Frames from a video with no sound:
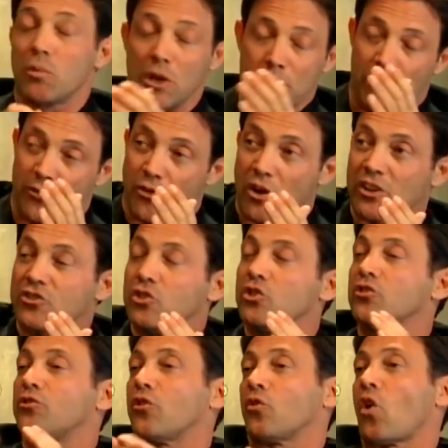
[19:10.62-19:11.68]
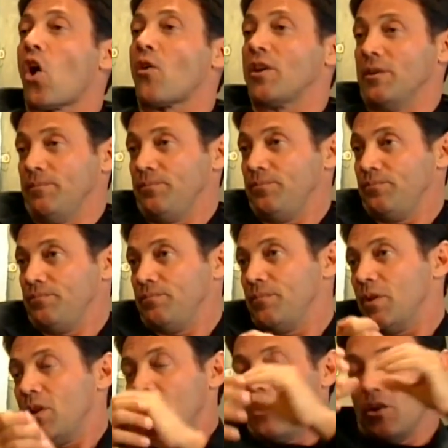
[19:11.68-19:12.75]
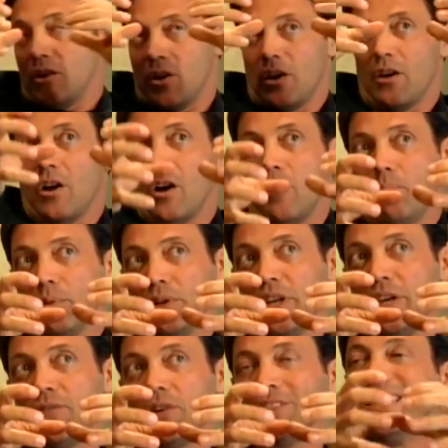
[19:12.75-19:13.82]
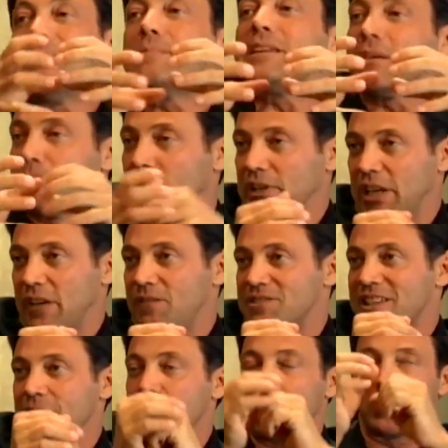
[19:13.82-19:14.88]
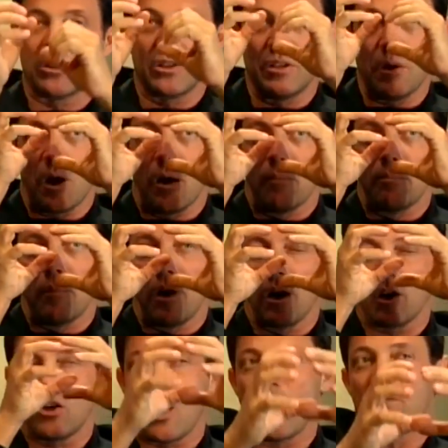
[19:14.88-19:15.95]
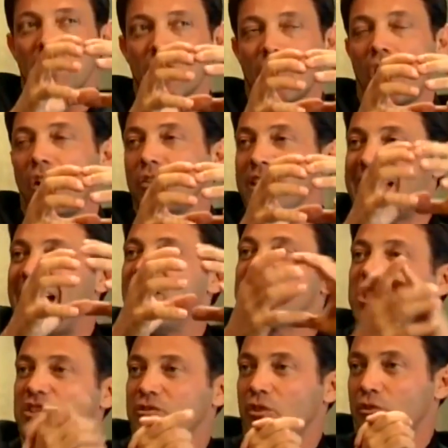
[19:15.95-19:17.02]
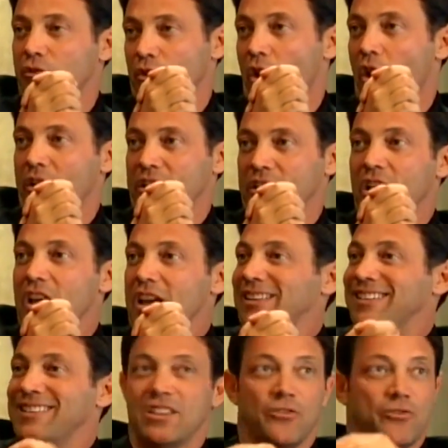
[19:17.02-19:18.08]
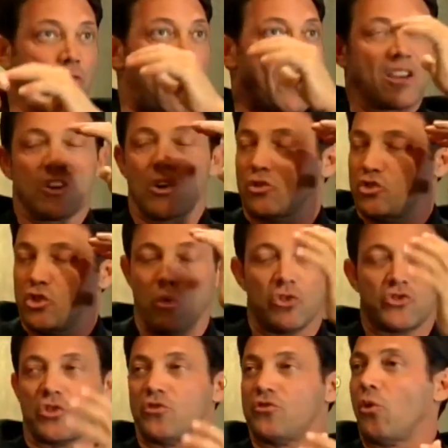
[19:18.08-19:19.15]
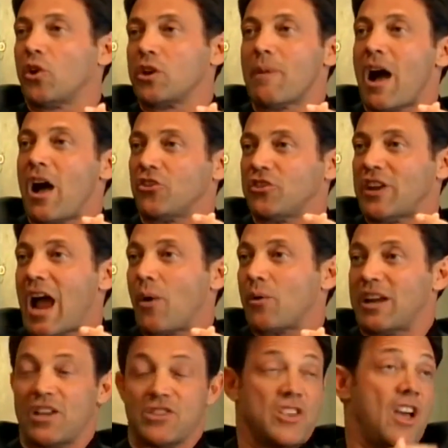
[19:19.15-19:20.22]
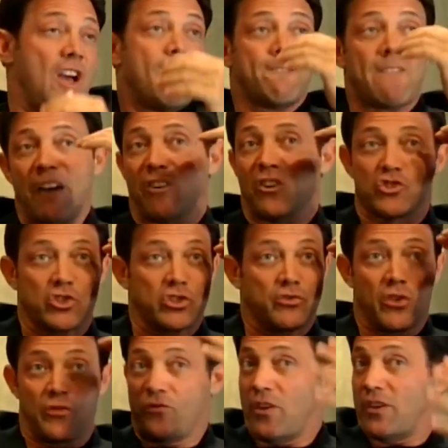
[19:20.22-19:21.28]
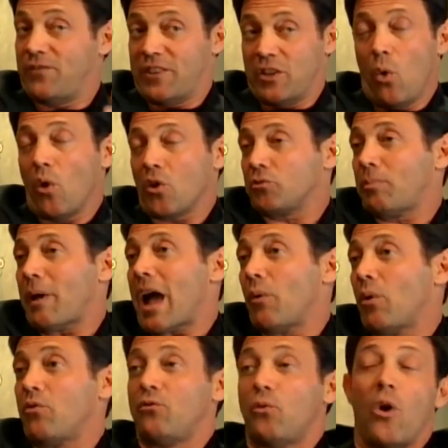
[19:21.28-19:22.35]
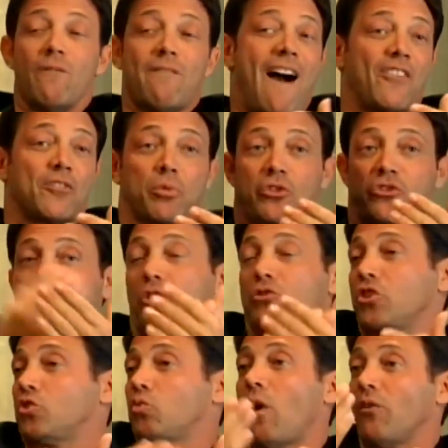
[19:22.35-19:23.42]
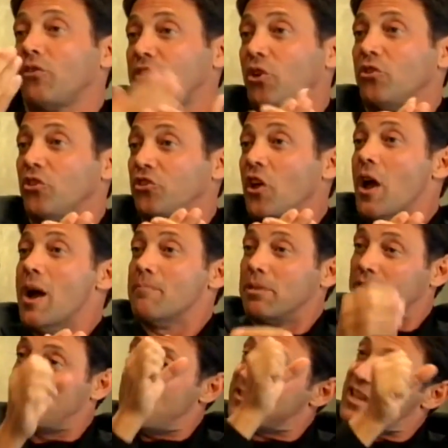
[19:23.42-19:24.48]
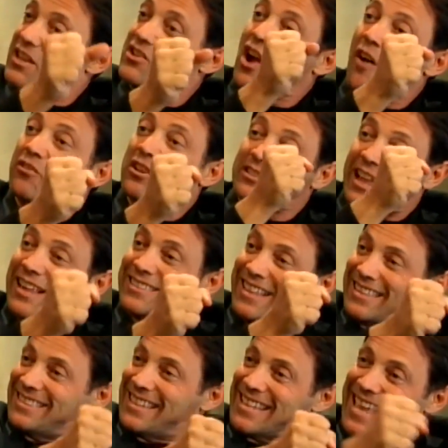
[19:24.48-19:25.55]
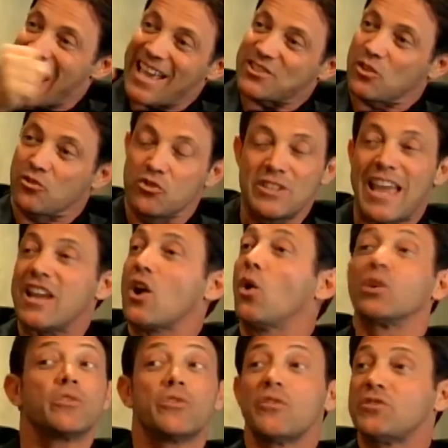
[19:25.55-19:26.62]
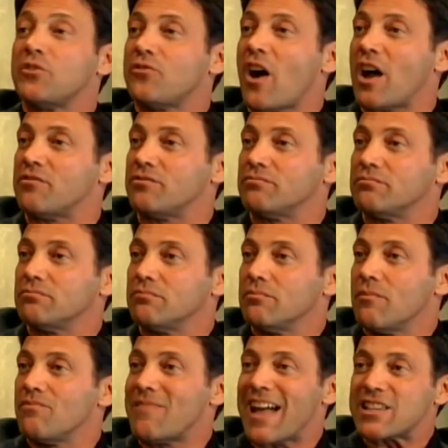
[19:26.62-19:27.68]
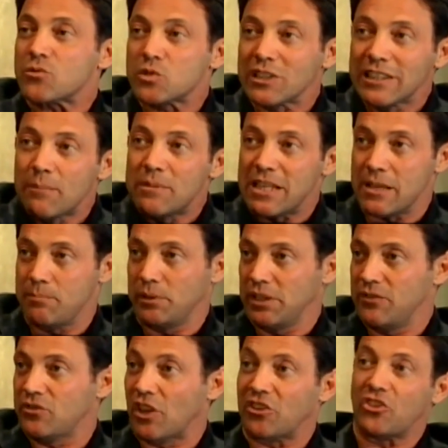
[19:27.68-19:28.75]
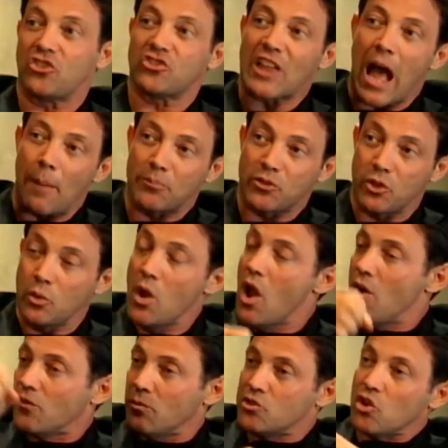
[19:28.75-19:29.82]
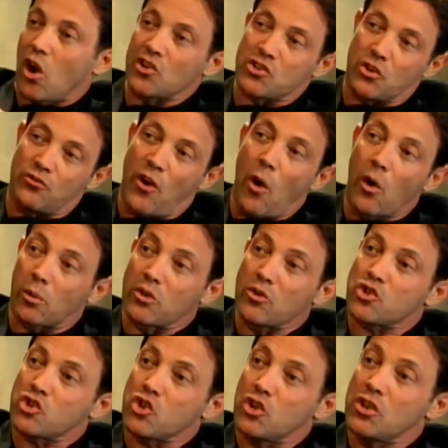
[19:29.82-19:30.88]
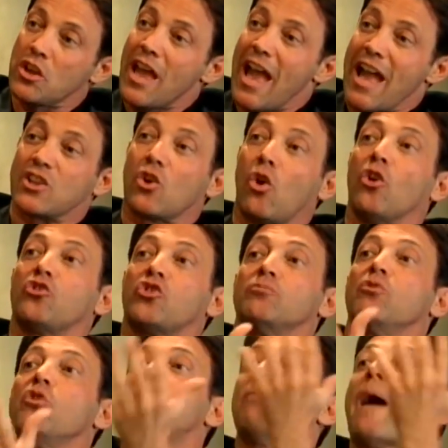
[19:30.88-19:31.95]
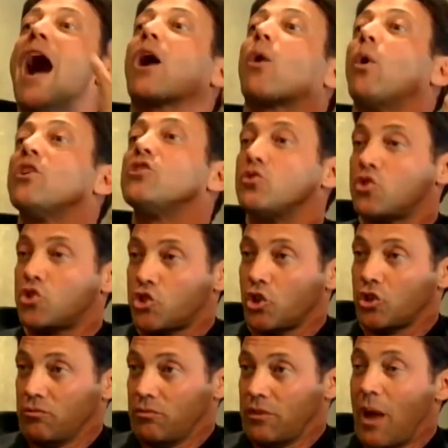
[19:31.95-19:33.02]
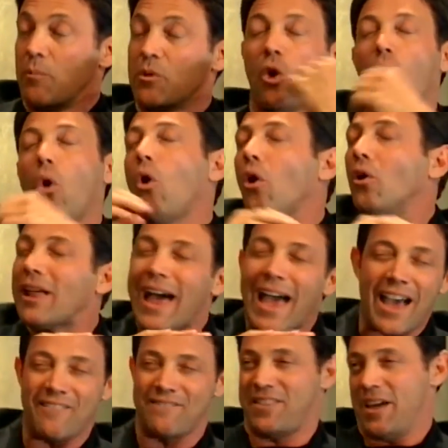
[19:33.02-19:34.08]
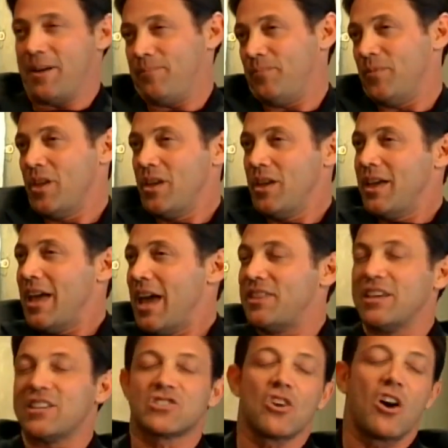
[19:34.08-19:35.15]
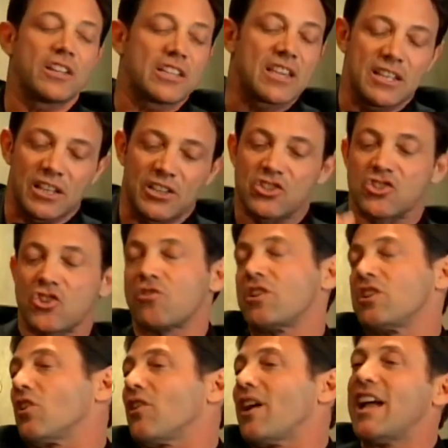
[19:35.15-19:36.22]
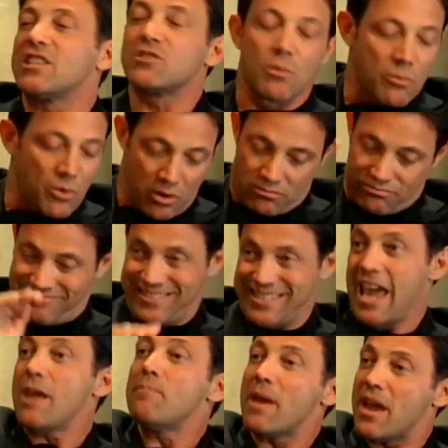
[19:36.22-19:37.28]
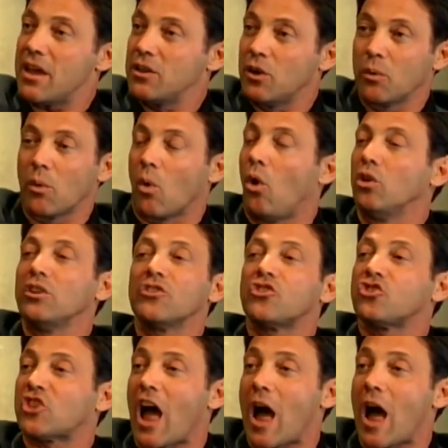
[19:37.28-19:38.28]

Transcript: brought up a Ferrari, so use a Ferrari. A belief, a limiting belief, is like putting the, a, a governor on the engine of a Ferrari. The Ferrari can go 240 miles an hour. It has 550 horsepower, four valves per cylinder, 12 cylinders. But if there's that governor not letting the gas go through, you ain't going over 55. Yeah. That's what a limiting belief does. It stops you from charging forward when you should and causes you to move back when you shouldn't. And we all have them. Agree. And they yeah. started getting inserted in our heads when we we're yay big. You know, we were all